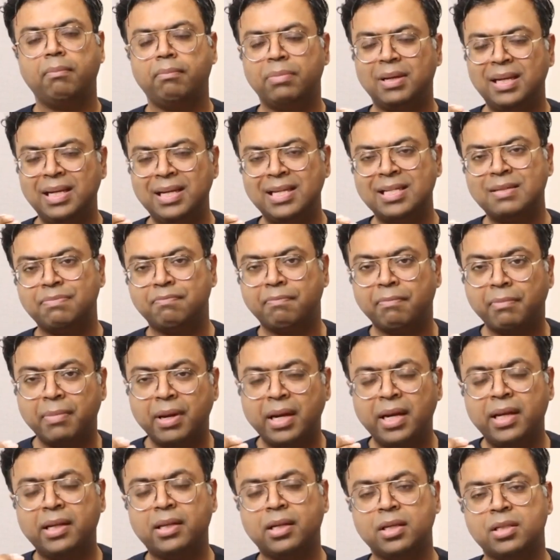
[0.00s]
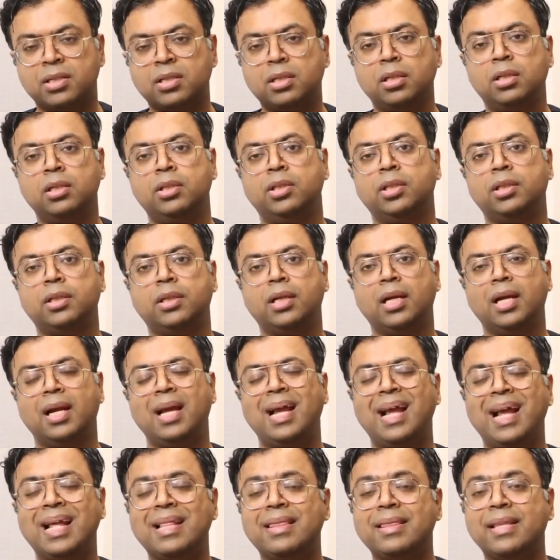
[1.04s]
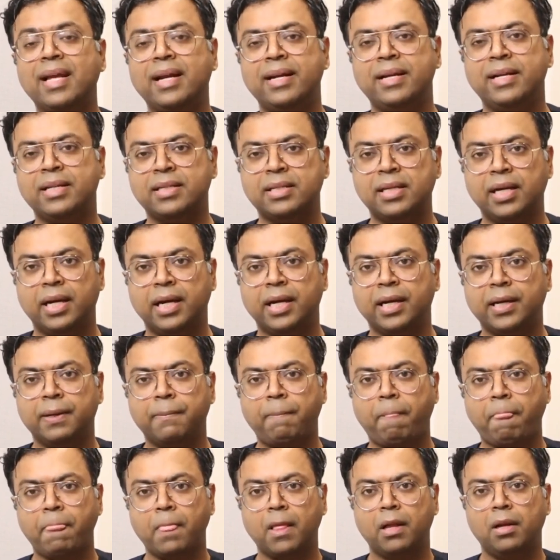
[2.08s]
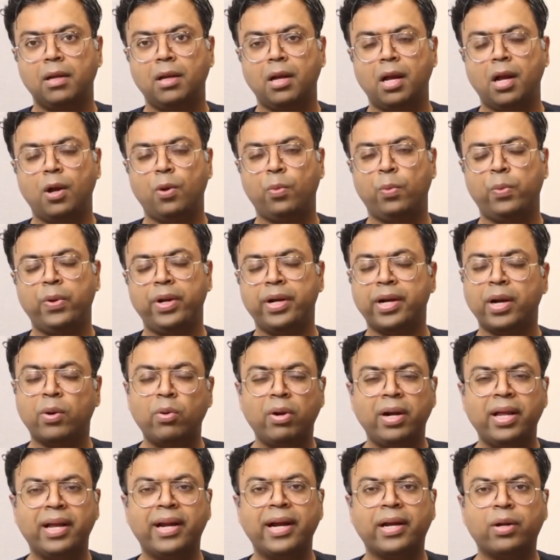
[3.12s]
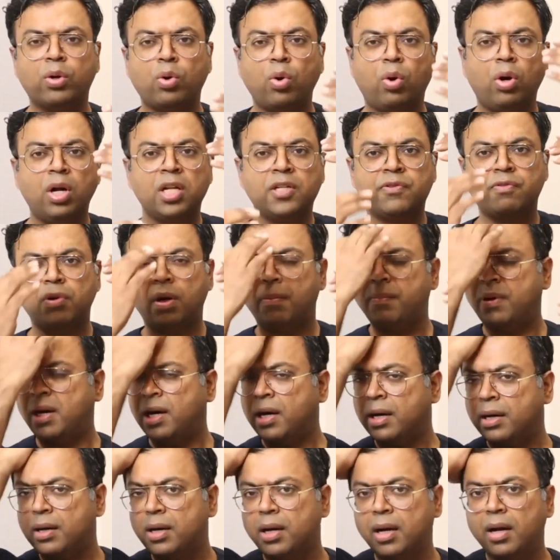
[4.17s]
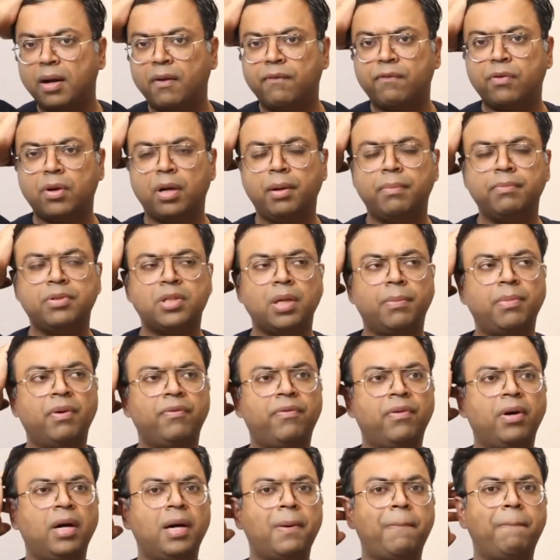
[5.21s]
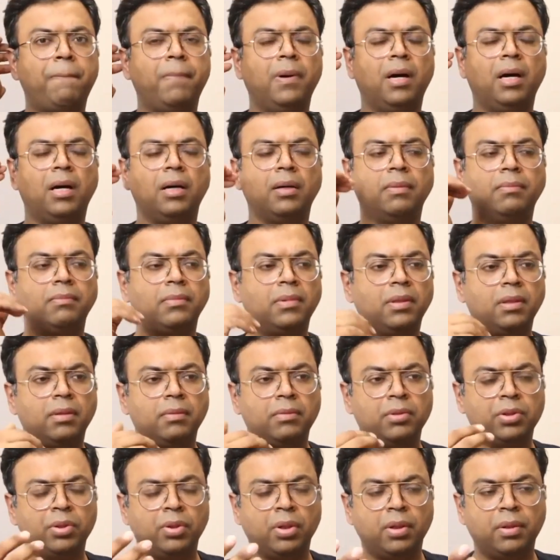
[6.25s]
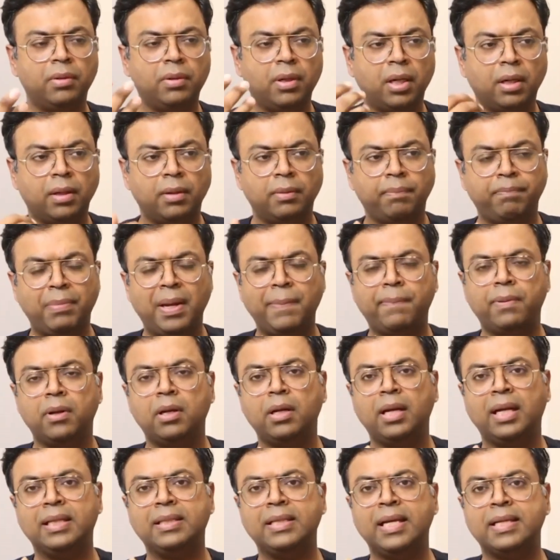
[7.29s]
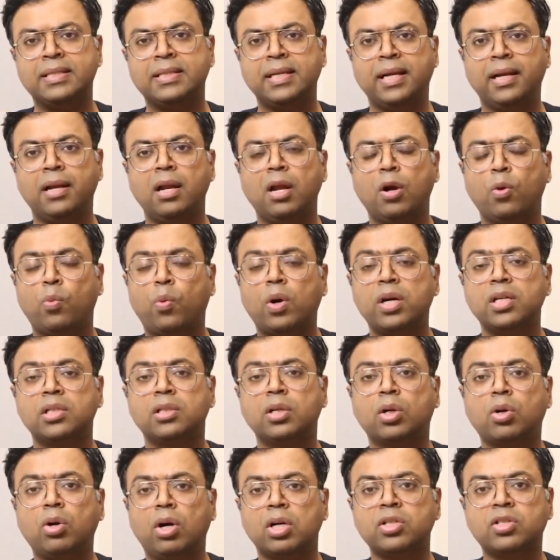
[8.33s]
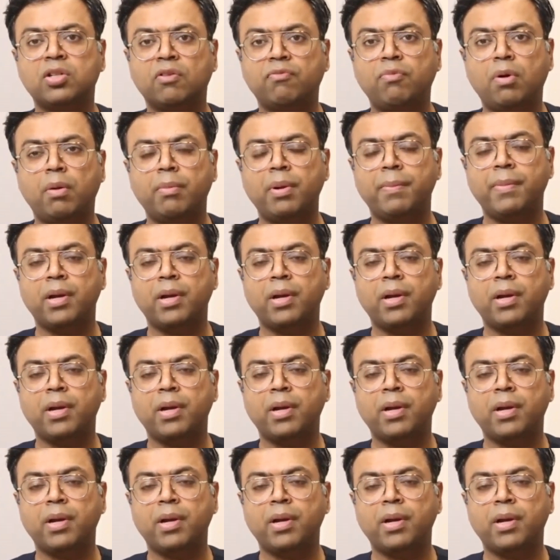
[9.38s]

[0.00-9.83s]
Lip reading: please meet the surgeon and then decide. We regularly get calls from some of our people, and they say, "What is the cost of Mommy